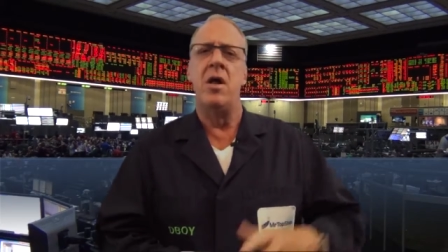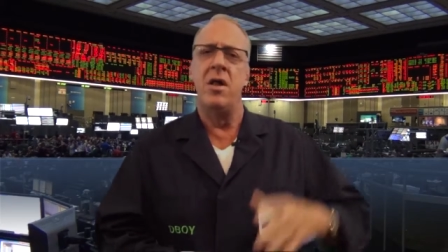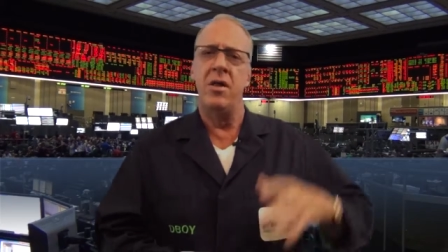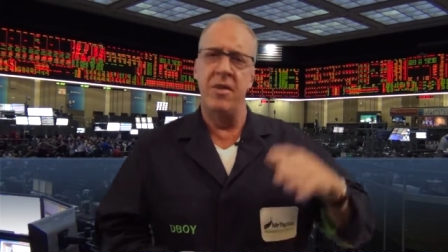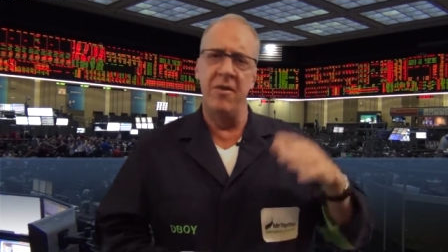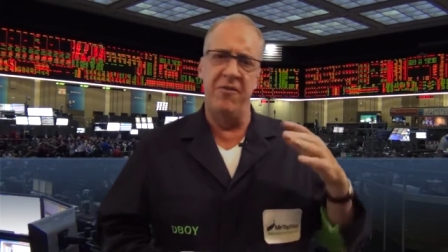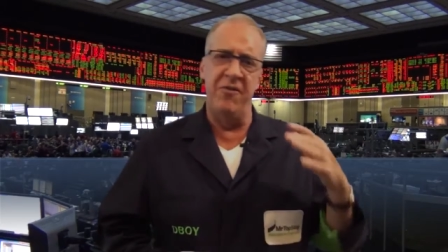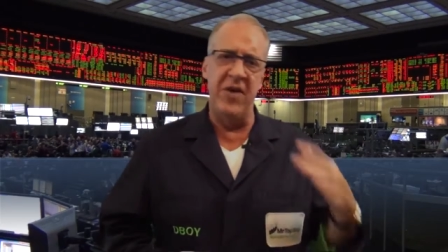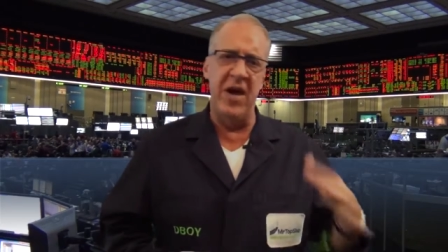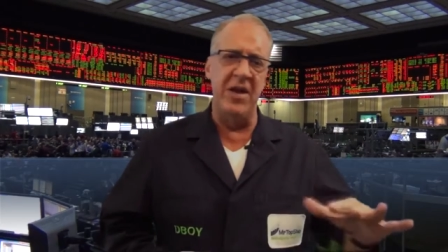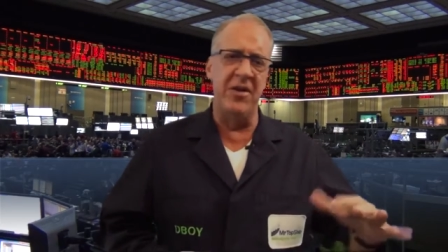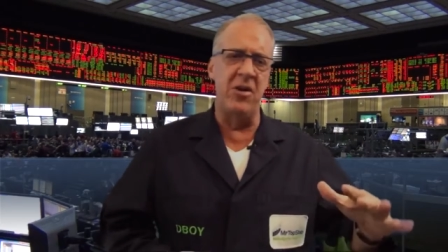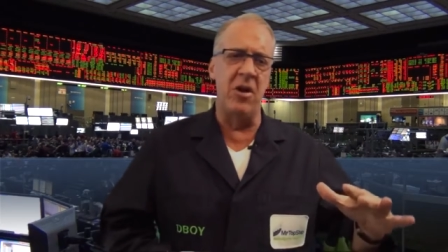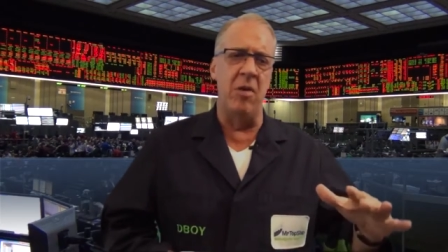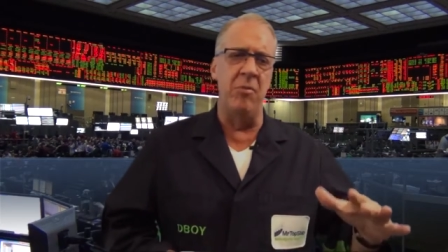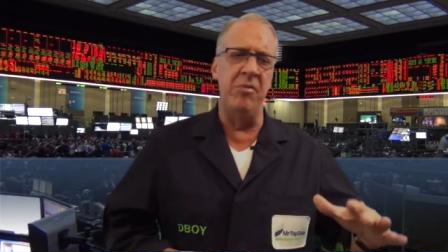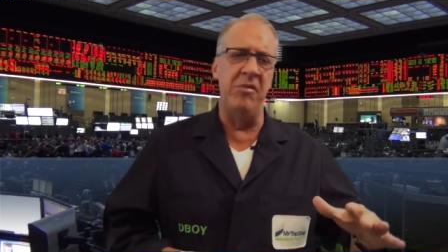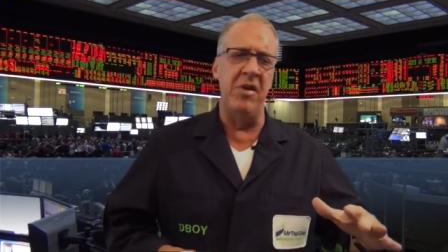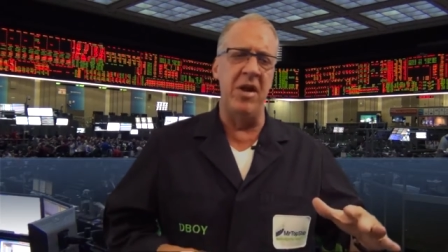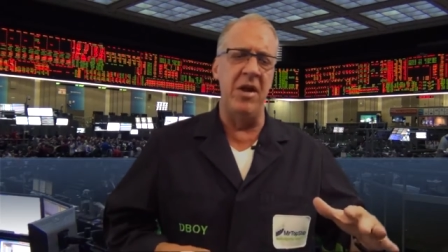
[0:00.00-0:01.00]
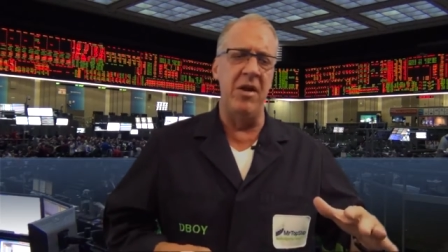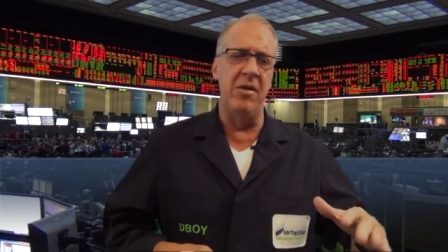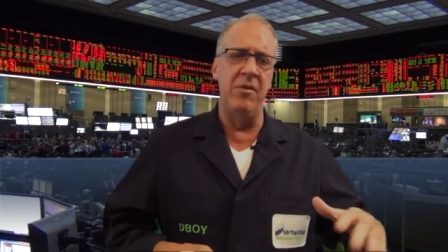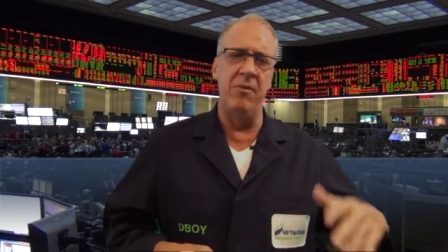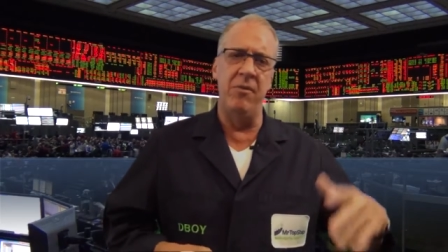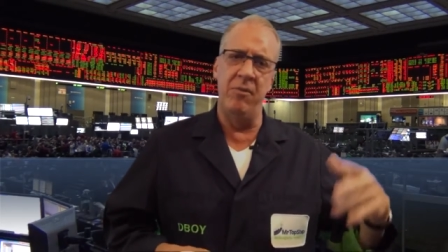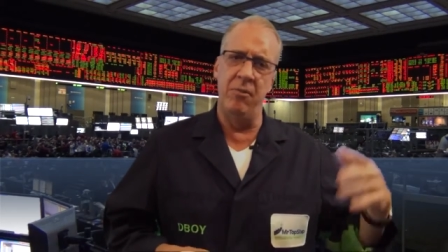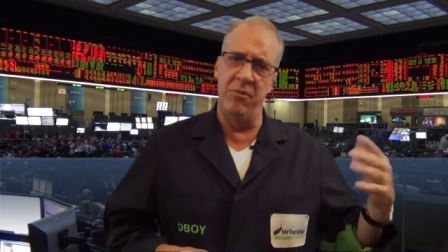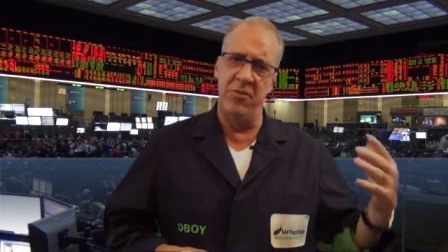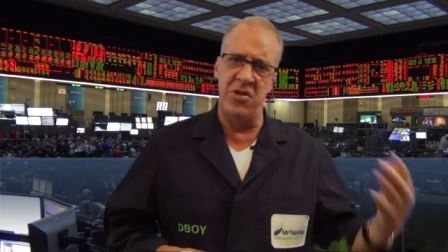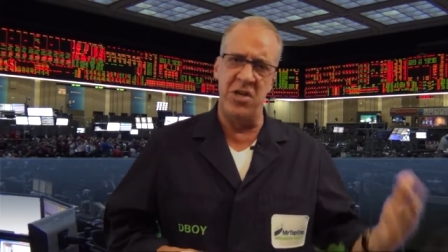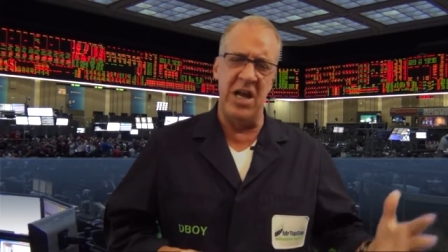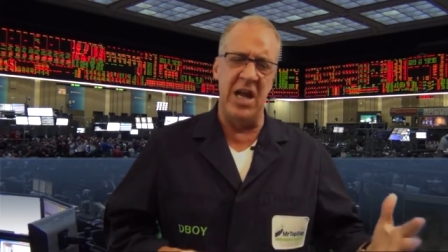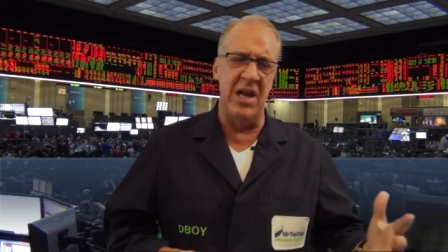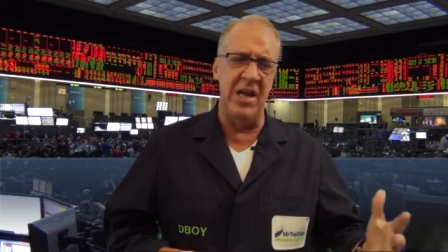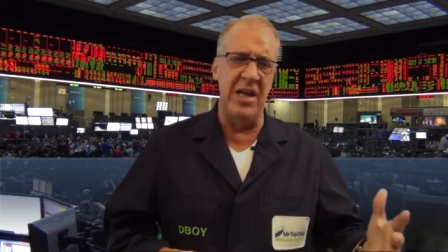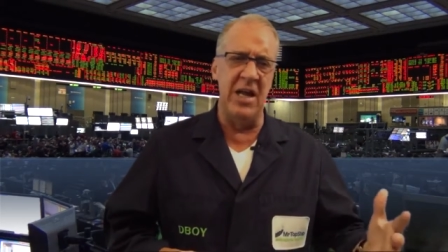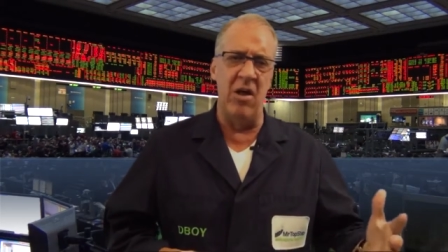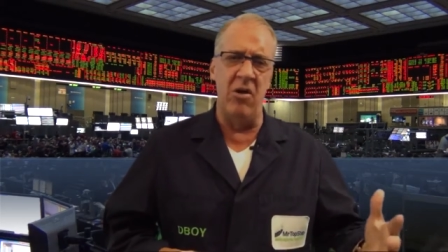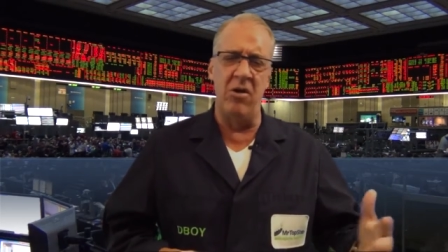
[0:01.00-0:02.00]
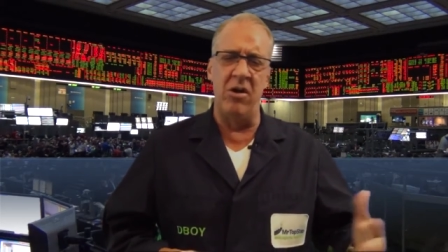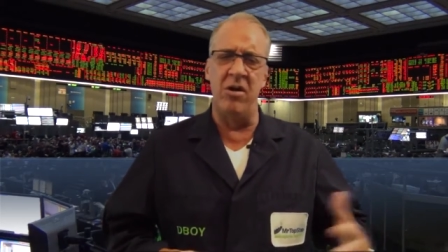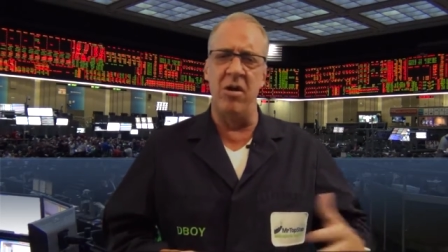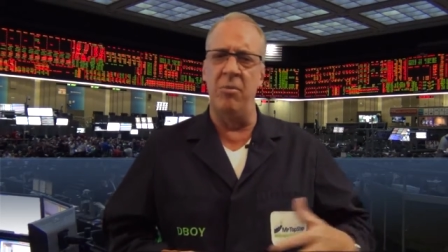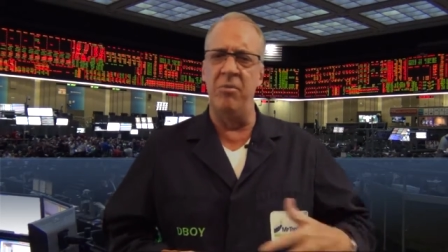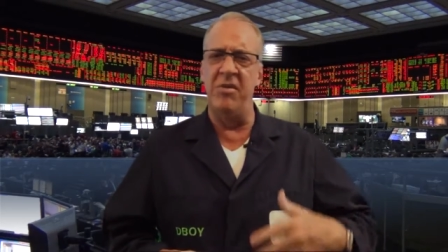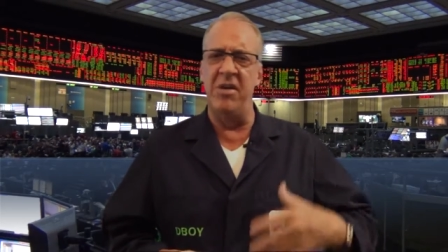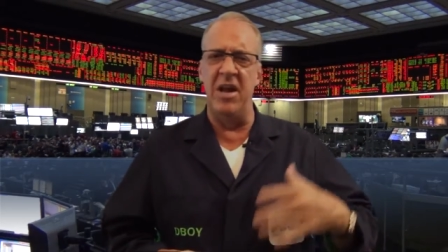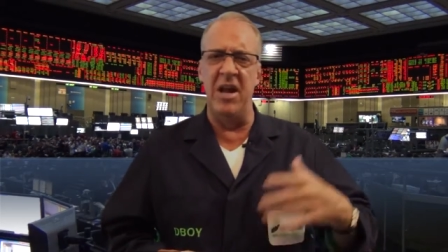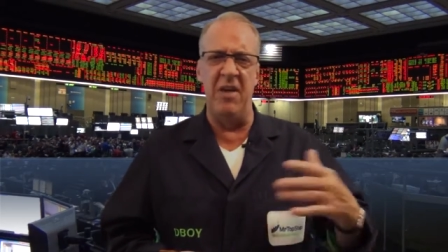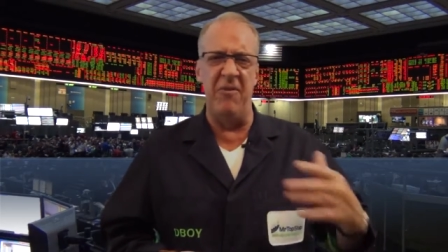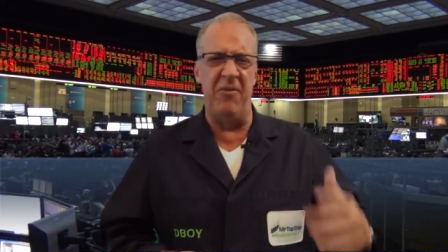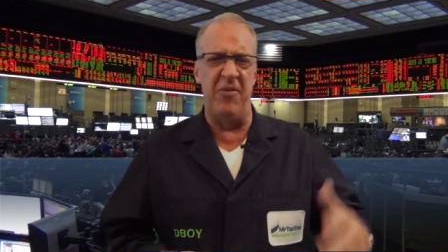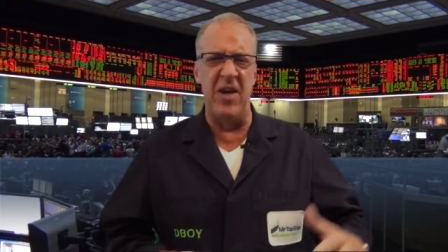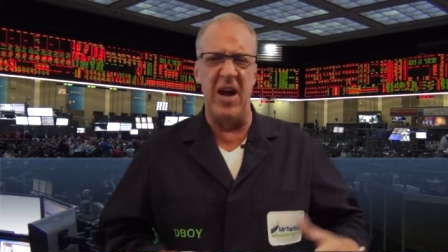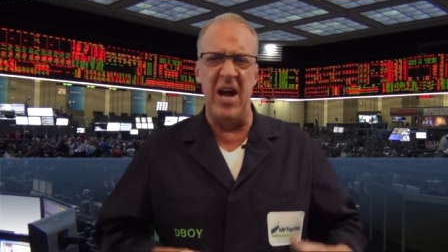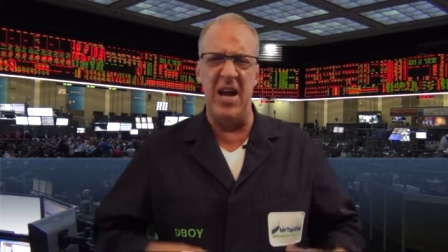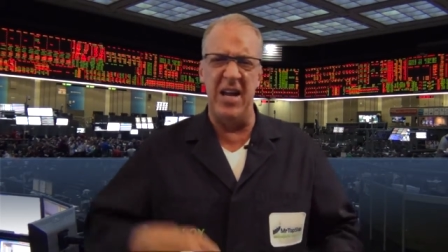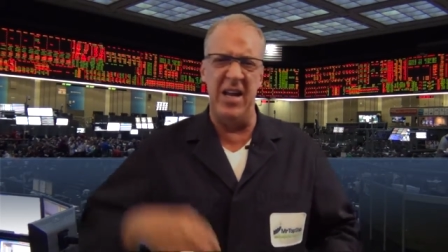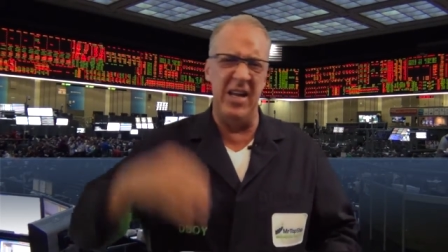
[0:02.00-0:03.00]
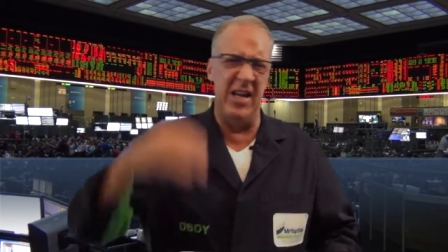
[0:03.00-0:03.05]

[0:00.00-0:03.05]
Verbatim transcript: The Fed comes in, Janet Yellen comes in on Friday,